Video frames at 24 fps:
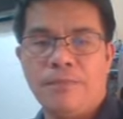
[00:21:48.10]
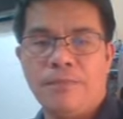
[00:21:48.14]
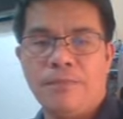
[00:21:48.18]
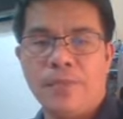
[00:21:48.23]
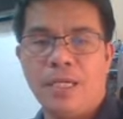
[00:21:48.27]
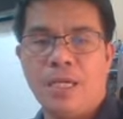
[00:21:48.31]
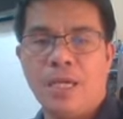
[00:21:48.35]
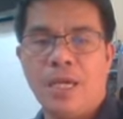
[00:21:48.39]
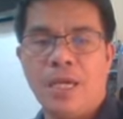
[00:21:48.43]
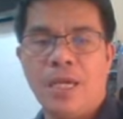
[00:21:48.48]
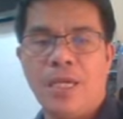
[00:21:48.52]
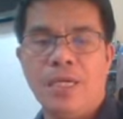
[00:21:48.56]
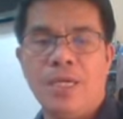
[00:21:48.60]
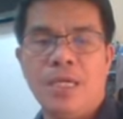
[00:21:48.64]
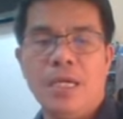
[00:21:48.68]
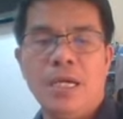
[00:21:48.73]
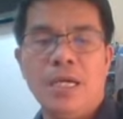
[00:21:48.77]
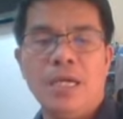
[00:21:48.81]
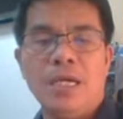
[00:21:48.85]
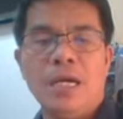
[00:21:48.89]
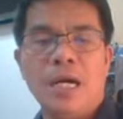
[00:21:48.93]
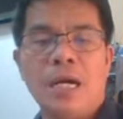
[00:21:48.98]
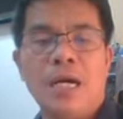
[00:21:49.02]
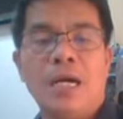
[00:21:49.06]
Okay?
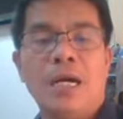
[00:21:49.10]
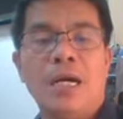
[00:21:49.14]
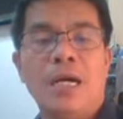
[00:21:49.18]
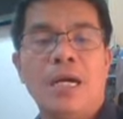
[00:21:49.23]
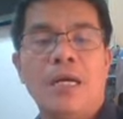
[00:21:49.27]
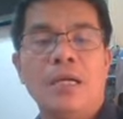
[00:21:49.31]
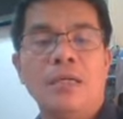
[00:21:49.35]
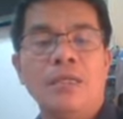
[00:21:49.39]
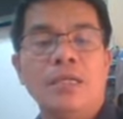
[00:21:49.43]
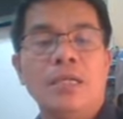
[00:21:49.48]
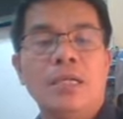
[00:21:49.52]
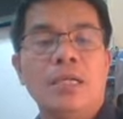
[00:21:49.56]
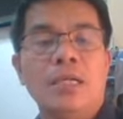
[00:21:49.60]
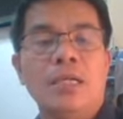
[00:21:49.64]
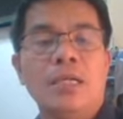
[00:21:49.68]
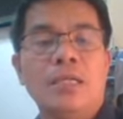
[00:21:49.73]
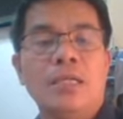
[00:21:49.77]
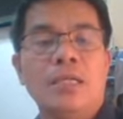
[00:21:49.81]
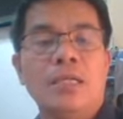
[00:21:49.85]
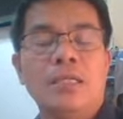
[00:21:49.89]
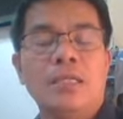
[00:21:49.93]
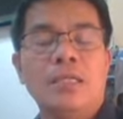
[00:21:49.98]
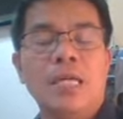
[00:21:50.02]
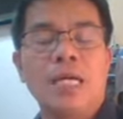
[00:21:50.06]
Uh,
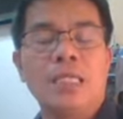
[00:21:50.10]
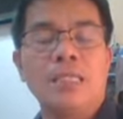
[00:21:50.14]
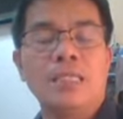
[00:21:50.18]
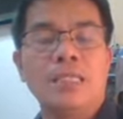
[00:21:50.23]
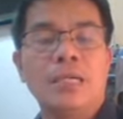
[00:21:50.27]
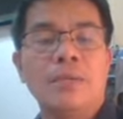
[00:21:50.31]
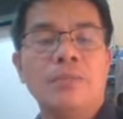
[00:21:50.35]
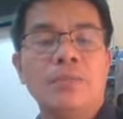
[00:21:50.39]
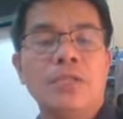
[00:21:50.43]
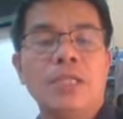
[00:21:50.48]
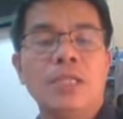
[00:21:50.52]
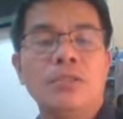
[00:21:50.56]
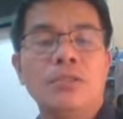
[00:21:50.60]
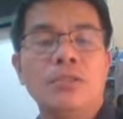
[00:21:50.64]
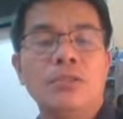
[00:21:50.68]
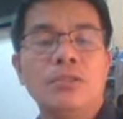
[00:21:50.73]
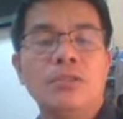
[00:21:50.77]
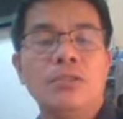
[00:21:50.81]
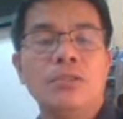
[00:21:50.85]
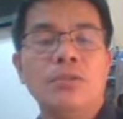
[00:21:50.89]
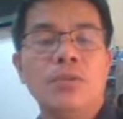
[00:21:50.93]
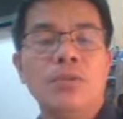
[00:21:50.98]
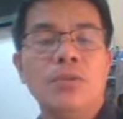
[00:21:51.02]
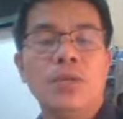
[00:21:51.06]
it has something to
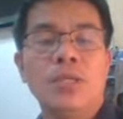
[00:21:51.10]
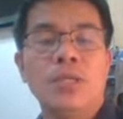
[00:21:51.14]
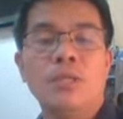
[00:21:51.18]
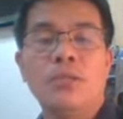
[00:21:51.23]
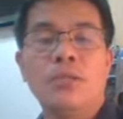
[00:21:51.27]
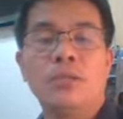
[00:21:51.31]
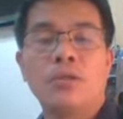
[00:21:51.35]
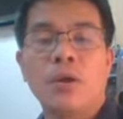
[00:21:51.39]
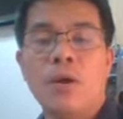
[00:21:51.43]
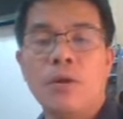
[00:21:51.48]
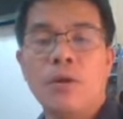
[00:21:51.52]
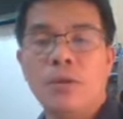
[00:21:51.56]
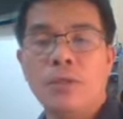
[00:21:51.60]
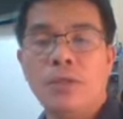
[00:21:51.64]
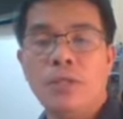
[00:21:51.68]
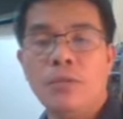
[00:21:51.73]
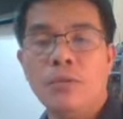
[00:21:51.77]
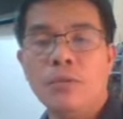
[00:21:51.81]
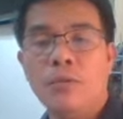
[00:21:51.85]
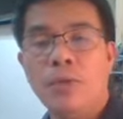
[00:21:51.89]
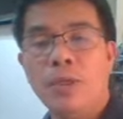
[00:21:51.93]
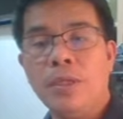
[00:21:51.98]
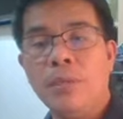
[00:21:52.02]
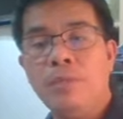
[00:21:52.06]
do with
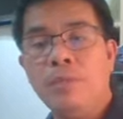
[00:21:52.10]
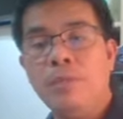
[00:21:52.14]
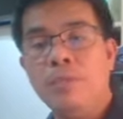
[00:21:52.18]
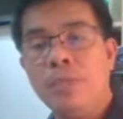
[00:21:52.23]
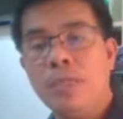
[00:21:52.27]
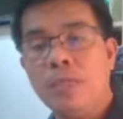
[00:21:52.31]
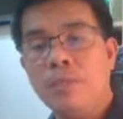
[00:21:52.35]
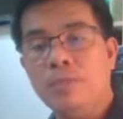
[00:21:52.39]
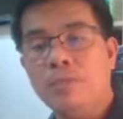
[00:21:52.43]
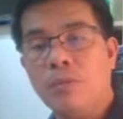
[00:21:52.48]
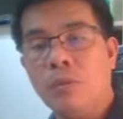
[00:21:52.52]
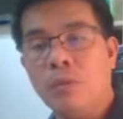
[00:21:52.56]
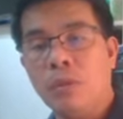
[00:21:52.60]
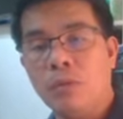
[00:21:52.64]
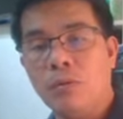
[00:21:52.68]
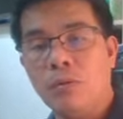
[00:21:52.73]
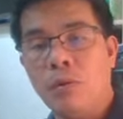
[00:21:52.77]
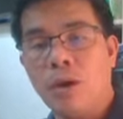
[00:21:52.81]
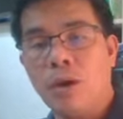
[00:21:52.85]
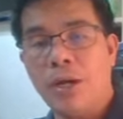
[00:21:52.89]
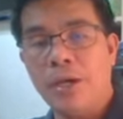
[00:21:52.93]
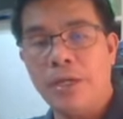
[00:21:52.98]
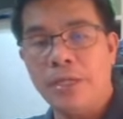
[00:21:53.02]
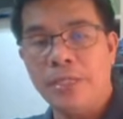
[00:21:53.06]
talking with people
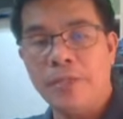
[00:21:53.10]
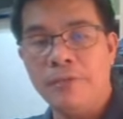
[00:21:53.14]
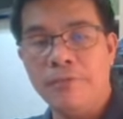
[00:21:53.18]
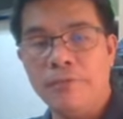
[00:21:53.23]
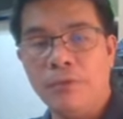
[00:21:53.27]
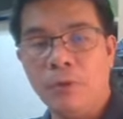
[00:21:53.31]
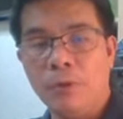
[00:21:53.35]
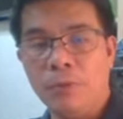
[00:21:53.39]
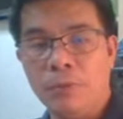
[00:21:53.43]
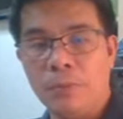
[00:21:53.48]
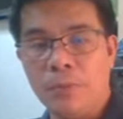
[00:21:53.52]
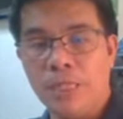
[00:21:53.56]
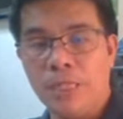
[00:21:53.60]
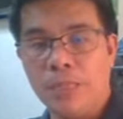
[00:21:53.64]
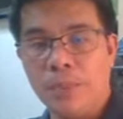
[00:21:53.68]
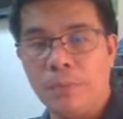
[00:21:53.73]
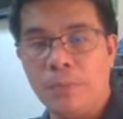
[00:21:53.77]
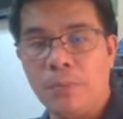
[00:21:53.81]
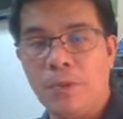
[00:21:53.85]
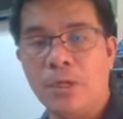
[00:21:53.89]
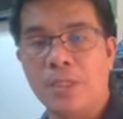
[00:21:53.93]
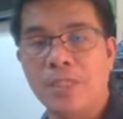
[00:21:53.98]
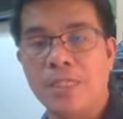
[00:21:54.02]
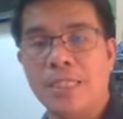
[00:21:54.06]
who are involved in the
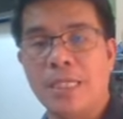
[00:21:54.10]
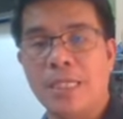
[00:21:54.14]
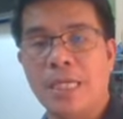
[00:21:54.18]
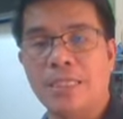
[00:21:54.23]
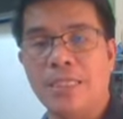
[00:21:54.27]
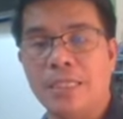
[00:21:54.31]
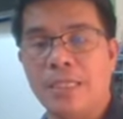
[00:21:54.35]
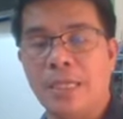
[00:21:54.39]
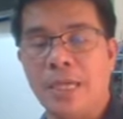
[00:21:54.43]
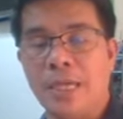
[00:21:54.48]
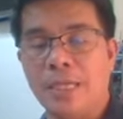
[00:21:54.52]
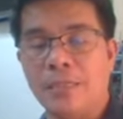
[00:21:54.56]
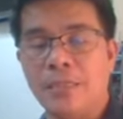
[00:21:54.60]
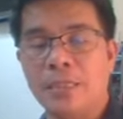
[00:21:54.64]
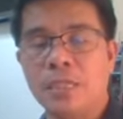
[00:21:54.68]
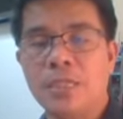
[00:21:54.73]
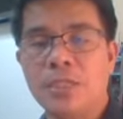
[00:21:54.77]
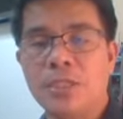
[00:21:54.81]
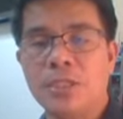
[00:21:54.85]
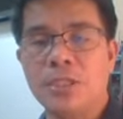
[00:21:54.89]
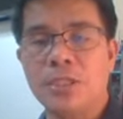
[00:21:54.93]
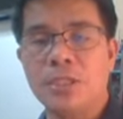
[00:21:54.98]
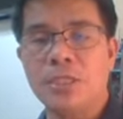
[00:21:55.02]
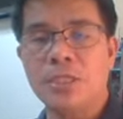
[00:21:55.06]
process, like
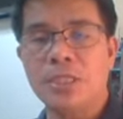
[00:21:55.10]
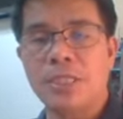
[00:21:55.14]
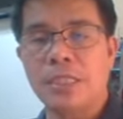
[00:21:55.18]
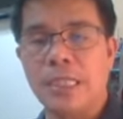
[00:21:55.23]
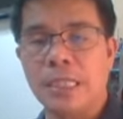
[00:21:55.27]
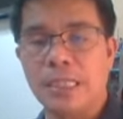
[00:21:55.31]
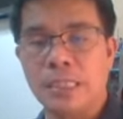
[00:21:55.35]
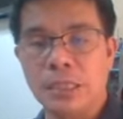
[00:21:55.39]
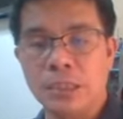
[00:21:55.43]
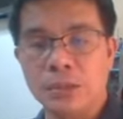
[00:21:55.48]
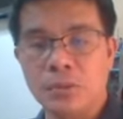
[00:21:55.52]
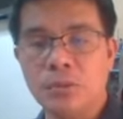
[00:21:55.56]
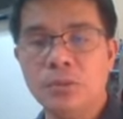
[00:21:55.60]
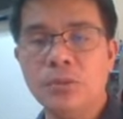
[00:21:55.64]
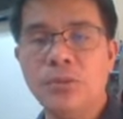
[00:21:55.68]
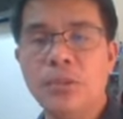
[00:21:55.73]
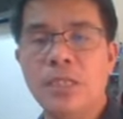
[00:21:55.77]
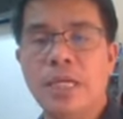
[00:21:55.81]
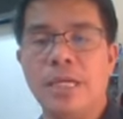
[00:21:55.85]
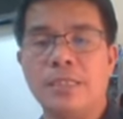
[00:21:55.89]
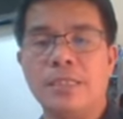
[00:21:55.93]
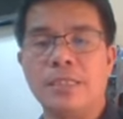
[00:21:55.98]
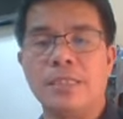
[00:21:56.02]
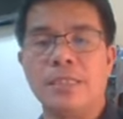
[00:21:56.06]
teachers, like
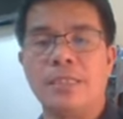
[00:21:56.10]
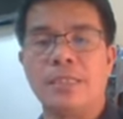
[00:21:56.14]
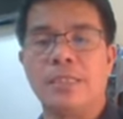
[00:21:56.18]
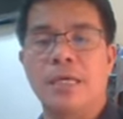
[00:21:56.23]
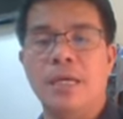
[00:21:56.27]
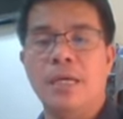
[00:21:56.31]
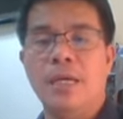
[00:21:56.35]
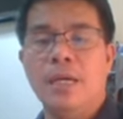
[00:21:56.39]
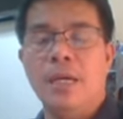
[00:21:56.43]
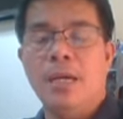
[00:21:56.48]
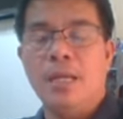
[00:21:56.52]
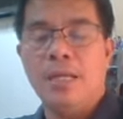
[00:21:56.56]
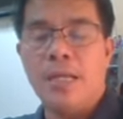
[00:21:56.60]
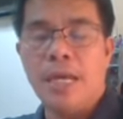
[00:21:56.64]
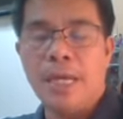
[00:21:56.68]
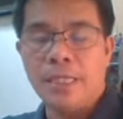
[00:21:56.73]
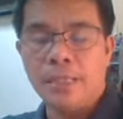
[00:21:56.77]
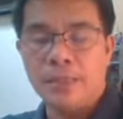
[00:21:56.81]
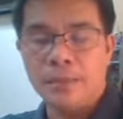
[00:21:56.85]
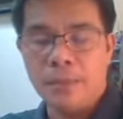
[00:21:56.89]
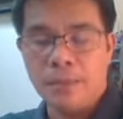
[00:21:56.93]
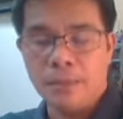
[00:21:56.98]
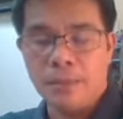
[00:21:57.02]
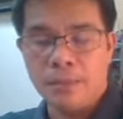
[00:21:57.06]
students,
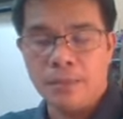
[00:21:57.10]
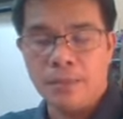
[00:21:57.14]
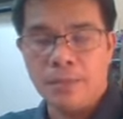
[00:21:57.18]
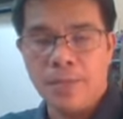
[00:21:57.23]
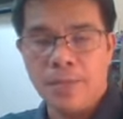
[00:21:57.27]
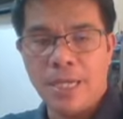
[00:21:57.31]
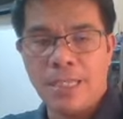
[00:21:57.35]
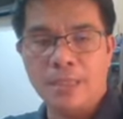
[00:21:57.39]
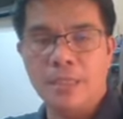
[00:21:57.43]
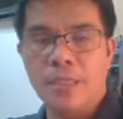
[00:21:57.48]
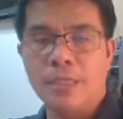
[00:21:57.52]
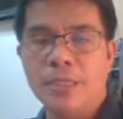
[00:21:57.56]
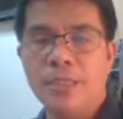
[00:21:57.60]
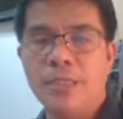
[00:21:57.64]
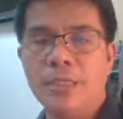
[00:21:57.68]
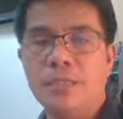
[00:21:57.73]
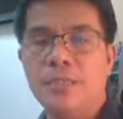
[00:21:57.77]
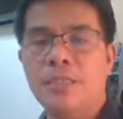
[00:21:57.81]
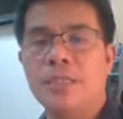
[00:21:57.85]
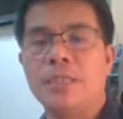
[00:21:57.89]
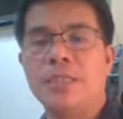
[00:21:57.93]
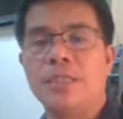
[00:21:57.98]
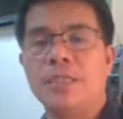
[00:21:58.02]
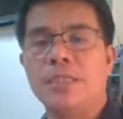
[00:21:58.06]
like the master
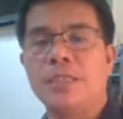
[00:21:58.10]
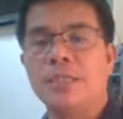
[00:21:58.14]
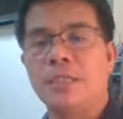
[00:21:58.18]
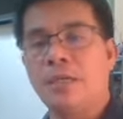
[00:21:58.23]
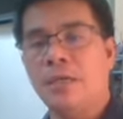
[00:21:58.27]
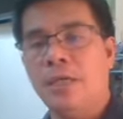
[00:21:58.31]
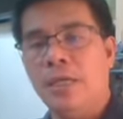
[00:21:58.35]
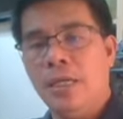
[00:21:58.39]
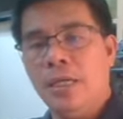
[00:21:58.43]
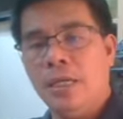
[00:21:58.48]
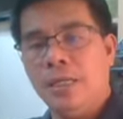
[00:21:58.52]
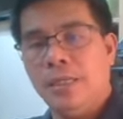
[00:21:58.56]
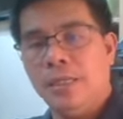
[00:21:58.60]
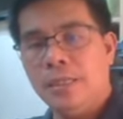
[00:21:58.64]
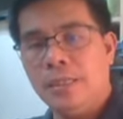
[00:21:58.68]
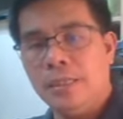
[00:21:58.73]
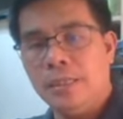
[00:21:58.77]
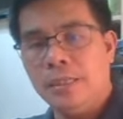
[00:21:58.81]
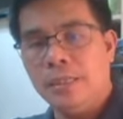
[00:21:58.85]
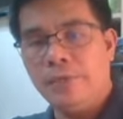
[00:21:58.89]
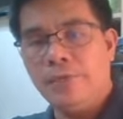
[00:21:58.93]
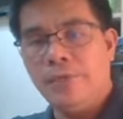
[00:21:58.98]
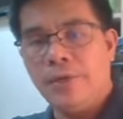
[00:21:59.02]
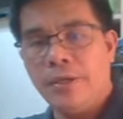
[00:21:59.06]
teachers. So it
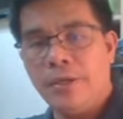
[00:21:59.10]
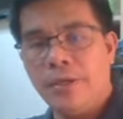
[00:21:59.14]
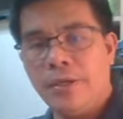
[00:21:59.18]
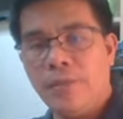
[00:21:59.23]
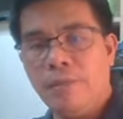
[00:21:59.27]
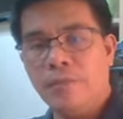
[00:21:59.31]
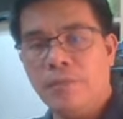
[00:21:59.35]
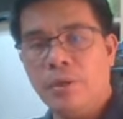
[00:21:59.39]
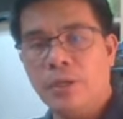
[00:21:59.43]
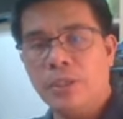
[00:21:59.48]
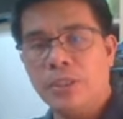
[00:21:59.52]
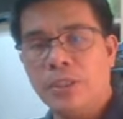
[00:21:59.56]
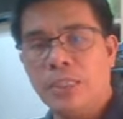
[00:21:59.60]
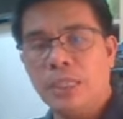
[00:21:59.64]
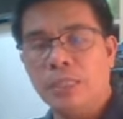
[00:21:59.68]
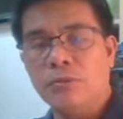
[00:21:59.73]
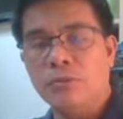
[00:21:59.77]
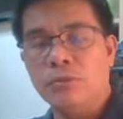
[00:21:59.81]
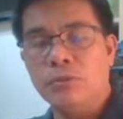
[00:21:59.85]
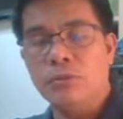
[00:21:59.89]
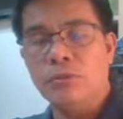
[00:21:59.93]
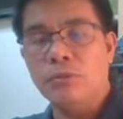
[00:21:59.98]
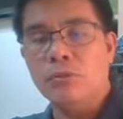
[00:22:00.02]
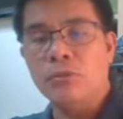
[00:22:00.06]
is very
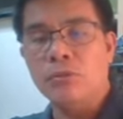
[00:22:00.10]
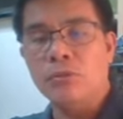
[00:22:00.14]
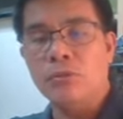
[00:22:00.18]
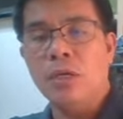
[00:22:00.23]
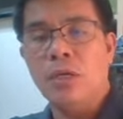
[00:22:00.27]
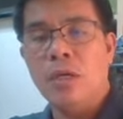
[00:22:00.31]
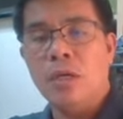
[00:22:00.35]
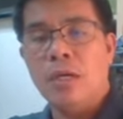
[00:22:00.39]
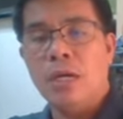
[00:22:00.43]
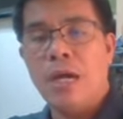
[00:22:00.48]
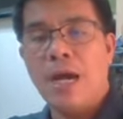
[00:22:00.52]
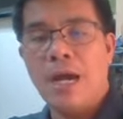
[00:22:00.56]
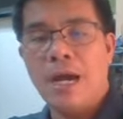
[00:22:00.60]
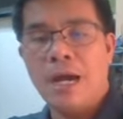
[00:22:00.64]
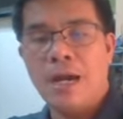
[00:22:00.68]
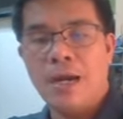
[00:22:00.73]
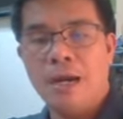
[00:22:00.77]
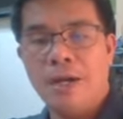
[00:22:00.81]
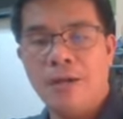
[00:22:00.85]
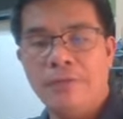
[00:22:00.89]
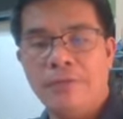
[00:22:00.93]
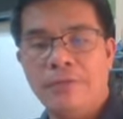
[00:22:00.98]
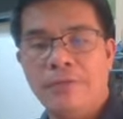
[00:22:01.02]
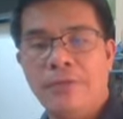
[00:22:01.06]
important to
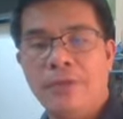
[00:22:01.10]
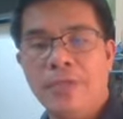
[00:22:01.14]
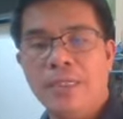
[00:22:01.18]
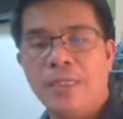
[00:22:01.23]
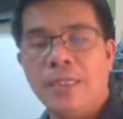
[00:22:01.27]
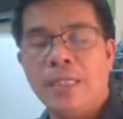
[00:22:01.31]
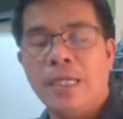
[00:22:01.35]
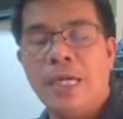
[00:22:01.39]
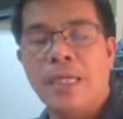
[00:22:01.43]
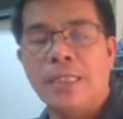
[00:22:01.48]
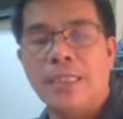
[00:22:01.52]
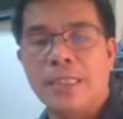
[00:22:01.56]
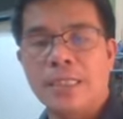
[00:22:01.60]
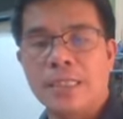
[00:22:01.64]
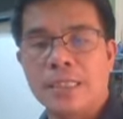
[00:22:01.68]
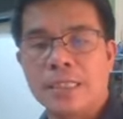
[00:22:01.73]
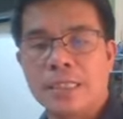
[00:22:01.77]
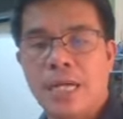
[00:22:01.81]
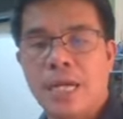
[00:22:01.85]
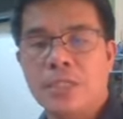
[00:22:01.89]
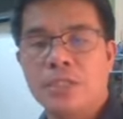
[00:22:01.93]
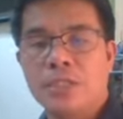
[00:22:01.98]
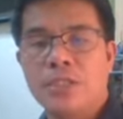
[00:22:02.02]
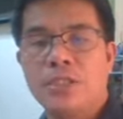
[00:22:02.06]
have a
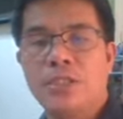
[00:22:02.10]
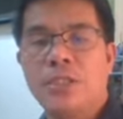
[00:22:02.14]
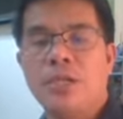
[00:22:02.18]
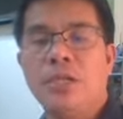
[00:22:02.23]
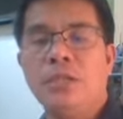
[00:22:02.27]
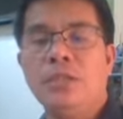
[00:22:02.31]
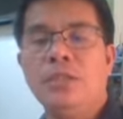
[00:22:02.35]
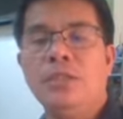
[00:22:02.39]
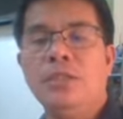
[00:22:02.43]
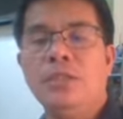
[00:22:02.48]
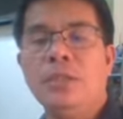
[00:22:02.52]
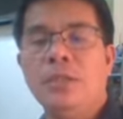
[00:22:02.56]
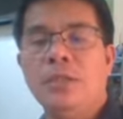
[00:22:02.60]
discussion